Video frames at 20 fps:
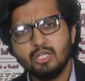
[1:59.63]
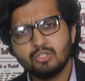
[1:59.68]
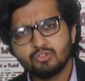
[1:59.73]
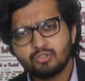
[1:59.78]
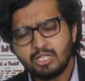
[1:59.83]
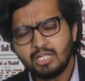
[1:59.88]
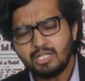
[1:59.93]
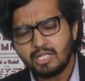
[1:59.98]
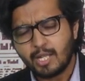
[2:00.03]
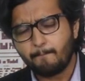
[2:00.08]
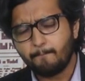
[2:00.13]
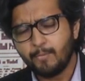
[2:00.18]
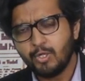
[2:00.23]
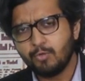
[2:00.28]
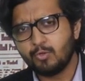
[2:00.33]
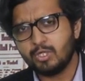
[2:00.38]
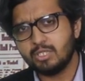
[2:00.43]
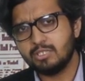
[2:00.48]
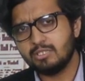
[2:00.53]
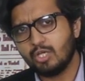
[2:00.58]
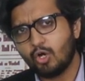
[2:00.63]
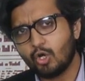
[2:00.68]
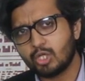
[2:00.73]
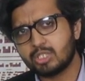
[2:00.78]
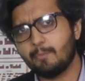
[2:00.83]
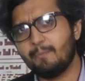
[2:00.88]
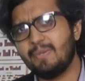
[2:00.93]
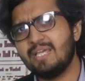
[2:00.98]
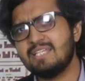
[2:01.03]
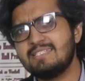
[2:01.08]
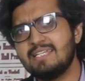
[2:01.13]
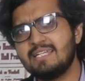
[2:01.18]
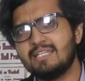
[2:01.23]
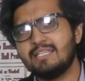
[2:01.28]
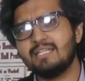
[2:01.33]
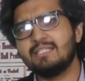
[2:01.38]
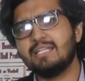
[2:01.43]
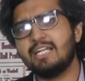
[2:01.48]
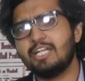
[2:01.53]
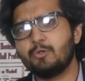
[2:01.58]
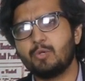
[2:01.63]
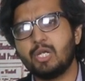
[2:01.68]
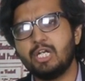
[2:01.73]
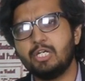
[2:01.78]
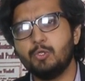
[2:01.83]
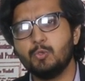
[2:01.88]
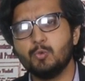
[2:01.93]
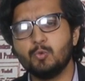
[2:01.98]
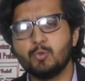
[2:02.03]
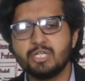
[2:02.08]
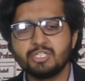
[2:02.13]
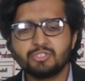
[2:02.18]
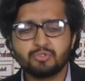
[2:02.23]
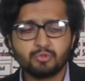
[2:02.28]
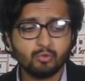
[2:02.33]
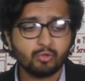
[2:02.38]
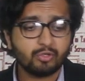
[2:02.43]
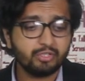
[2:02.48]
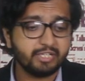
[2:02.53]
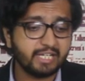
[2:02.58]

so the number one or the basic thing that you can do is to